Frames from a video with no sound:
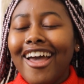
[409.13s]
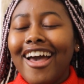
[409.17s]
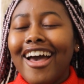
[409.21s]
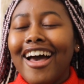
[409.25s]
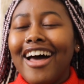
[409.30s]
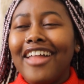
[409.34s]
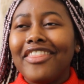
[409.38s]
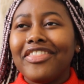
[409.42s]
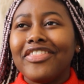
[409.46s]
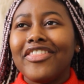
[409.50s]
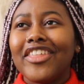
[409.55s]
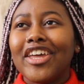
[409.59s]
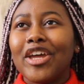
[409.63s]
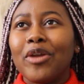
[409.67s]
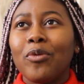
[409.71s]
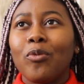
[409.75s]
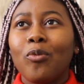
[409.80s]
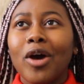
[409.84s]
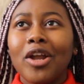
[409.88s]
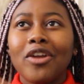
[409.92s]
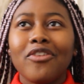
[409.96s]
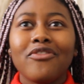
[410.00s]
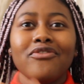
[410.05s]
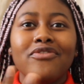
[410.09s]
and then
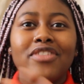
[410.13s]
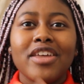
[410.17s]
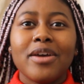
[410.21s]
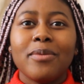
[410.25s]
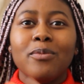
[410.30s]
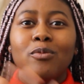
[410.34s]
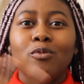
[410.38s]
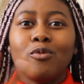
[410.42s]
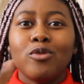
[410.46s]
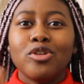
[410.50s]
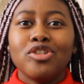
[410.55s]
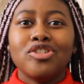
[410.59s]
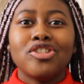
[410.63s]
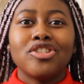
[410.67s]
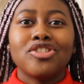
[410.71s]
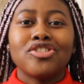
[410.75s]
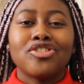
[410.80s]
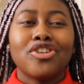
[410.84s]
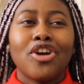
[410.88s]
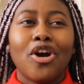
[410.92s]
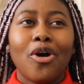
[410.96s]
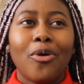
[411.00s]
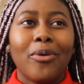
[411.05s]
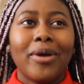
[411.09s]
one of them would just
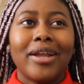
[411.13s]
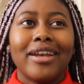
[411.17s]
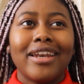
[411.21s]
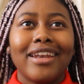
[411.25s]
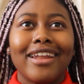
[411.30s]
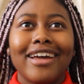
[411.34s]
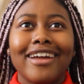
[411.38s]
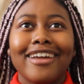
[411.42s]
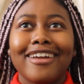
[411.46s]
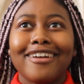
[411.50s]
go and